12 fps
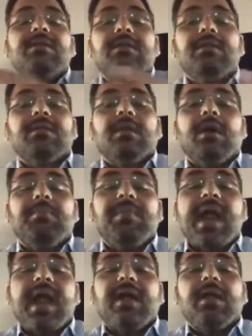And this is
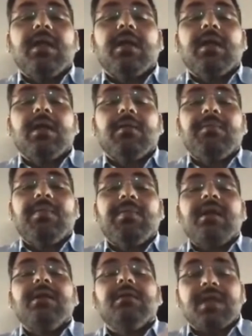a
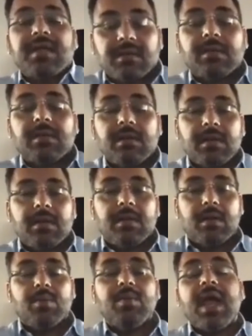branding disaster.
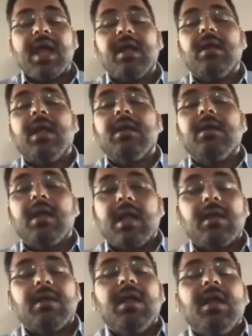You know, and
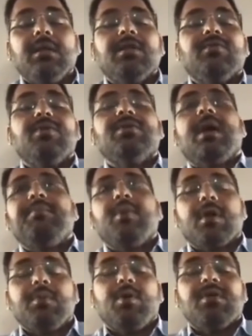this
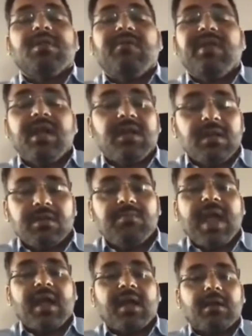was, I'm talking about
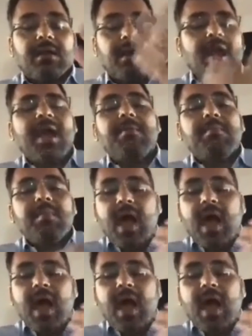7-8 years back.